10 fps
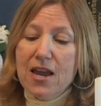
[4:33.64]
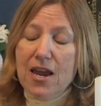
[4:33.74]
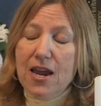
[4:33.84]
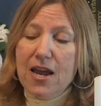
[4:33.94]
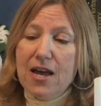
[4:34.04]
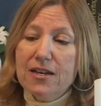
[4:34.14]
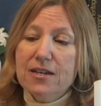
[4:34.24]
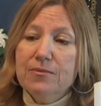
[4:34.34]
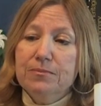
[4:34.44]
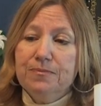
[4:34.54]

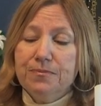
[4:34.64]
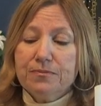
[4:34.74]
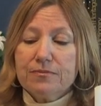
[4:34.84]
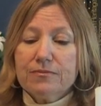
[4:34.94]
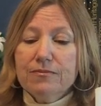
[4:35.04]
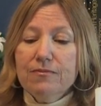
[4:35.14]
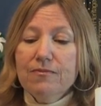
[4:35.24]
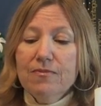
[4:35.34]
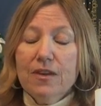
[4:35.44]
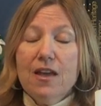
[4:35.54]
And
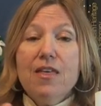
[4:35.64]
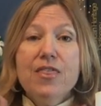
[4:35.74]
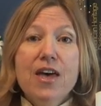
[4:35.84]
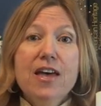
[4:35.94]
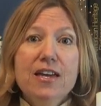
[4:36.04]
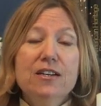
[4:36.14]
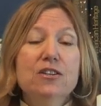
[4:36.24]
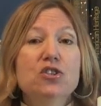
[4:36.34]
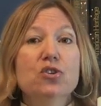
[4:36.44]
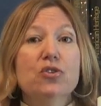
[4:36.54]

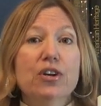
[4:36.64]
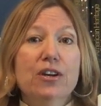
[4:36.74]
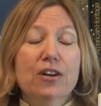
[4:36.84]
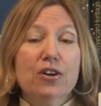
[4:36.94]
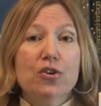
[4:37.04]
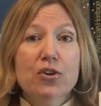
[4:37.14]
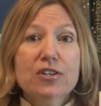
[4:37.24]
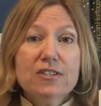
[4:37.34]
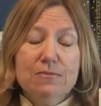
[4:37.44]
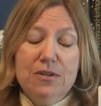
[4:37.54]
then during
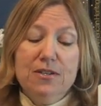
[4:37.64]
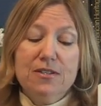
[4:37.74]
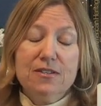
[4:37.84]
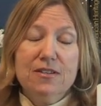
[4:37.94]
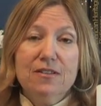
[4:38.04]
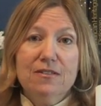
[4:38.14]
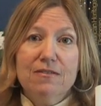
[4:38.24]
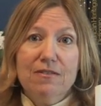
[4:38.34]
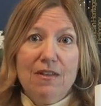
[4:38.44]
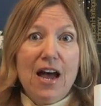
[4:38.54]
Christmas,
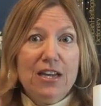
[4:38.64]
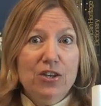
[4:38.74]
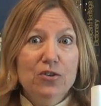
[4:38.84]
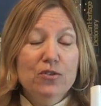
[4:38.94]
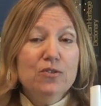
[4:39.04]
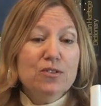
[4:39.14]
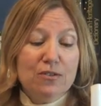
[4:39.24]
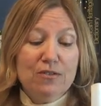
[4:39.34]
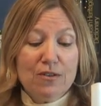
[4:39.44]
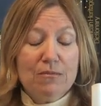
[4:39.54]
I use
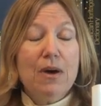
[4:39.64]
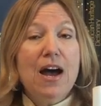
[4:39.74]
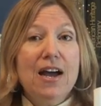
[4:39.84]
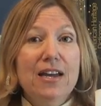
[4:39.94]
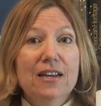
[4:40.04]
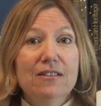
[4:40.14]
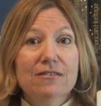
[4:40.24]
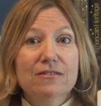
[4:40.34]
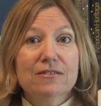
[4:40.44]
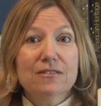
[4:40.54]
my
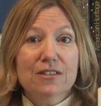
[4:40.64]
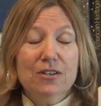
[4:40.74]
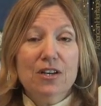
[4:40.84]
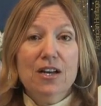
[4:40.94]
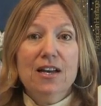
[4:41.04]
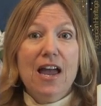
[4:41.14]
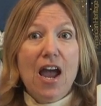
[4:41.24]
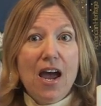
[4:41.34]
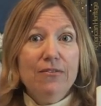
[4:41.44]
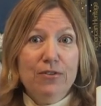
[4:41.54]

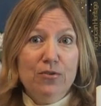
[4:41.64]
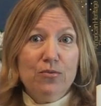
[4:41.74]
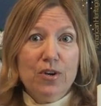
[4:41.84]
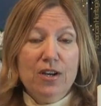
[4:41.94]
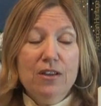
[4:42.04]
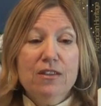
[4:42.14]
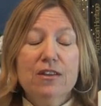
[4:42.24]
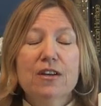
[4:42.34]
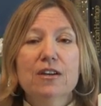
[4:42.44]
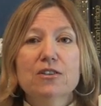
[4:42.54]
Advent
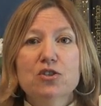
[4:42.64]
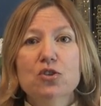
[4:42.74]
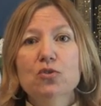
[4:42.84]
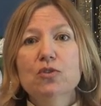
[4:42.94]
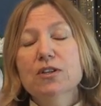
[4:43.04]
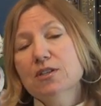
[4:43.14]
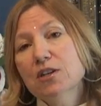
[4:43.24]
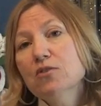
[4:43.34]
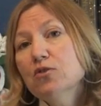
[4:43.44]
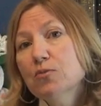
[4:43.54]
wreath to
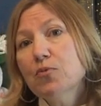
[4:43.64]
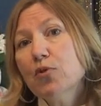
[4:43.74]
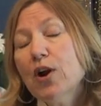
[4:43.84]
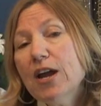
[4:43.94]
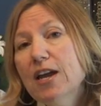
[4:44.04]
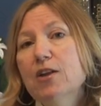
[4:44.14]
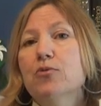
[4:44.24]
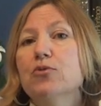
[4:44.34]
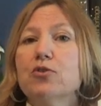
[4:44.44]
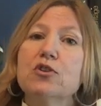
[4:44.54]
continue to pray
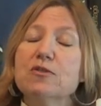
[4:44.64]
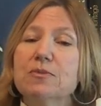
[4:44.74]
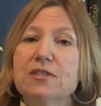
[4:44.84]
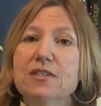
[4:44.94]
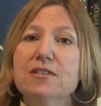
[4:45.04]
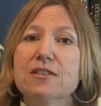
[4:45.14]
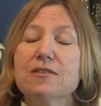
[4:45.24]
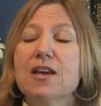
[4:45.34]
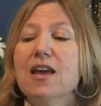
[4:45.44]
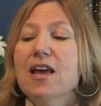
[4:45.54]
through the Christmas
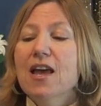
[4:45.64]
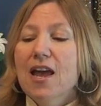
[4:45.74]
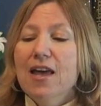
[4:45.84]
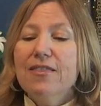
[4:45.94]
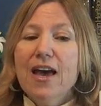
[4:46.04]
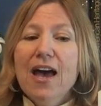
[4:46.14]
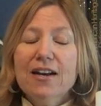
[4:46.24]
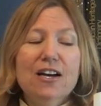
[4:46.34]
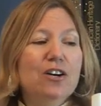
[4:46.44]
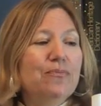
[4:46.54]
season. And
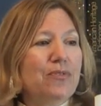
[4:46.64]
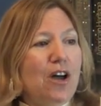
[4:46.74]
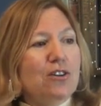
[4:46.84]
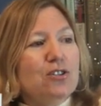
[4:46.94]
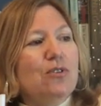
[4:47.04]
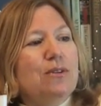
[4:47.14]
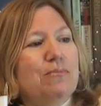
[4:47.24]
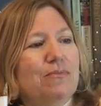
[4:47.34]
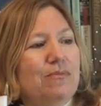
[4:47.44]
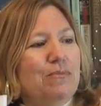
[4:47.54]
that also, I
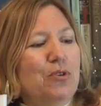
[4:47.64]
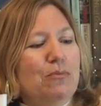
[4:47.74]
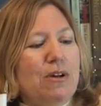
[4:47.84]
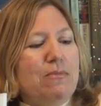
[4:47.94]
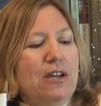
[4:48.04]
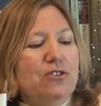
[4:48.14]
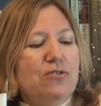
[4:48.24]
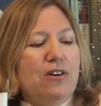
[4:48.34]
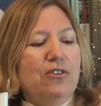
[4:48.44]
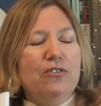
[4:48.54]
put my
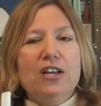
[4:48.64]
manger out here.